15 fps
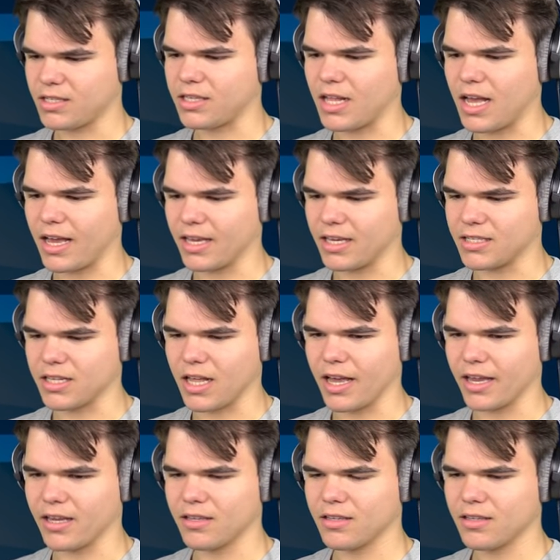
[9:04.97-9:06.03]
died. He's
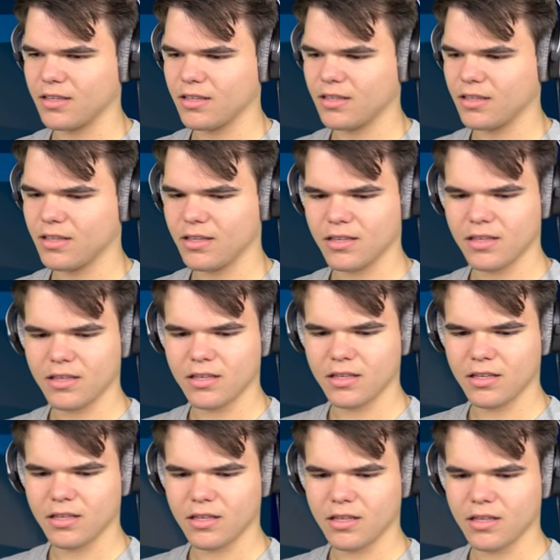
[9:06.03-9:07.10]
lying. There we go. Yes!
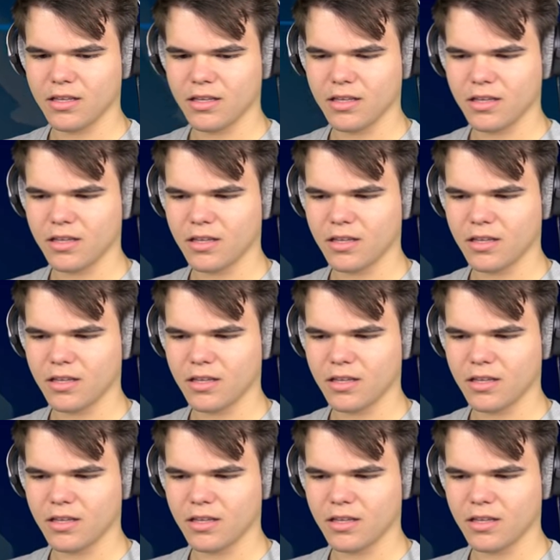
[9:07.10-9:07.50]
I beat